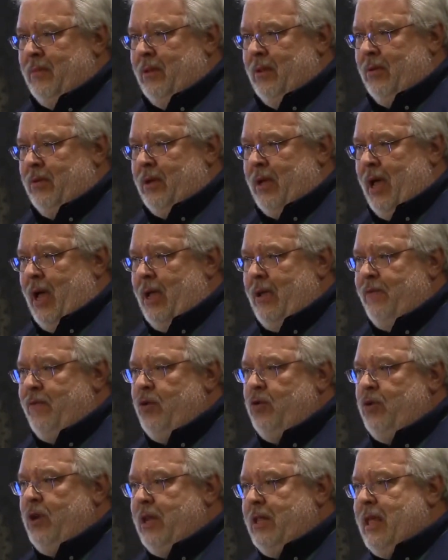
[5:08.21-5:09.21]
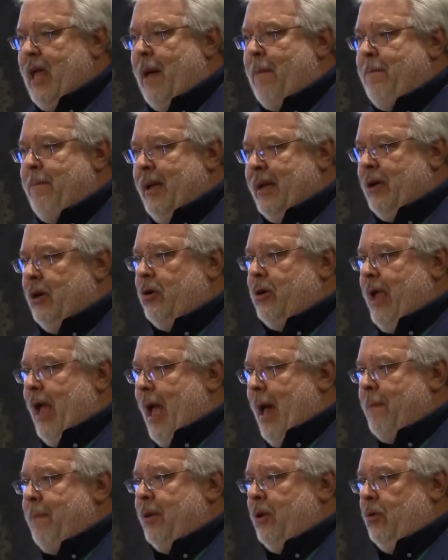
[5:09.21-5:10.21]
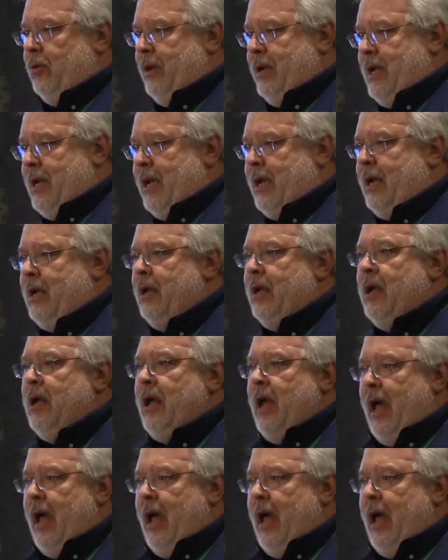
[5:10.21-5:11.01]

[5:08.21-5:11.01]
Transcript: Okay? If you need that bigger capital need,